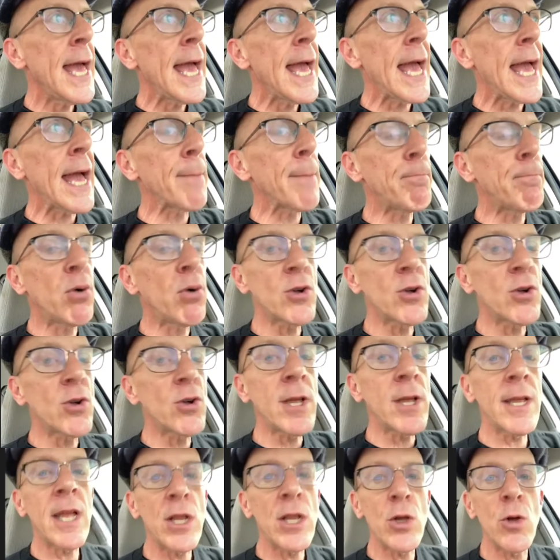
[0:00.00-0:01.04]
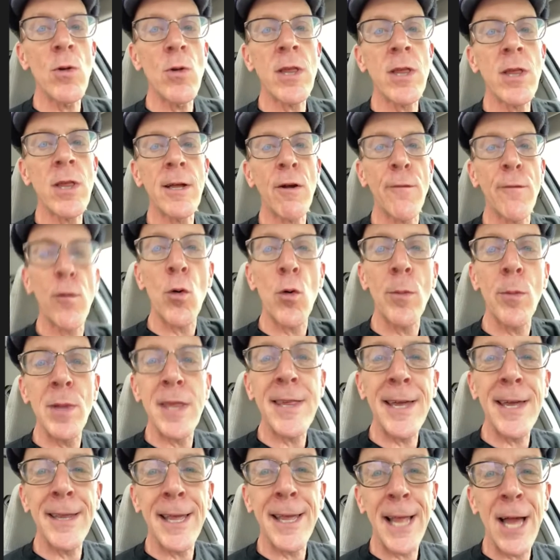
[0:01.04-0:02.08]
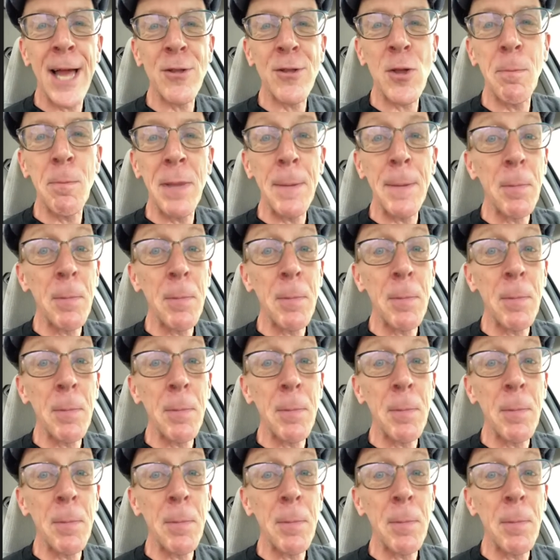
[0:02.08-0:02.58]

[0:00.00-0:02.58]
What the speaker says: and put it in newsletter form and send it out to people.